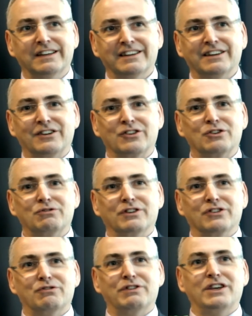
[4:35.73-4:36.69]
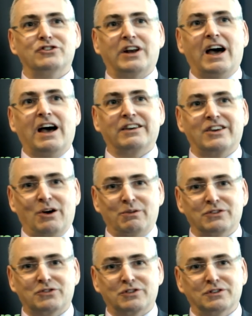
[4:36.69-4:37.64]
And the reason I go
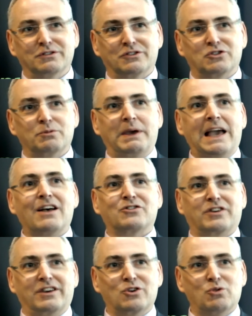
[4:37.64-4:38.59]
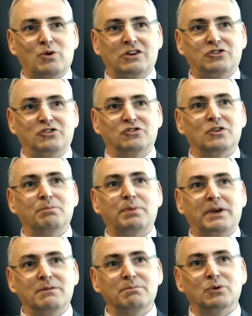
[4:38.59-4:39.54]
is to be asking questions of
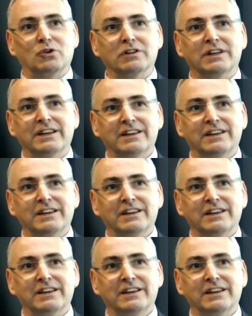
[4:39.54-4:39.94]
people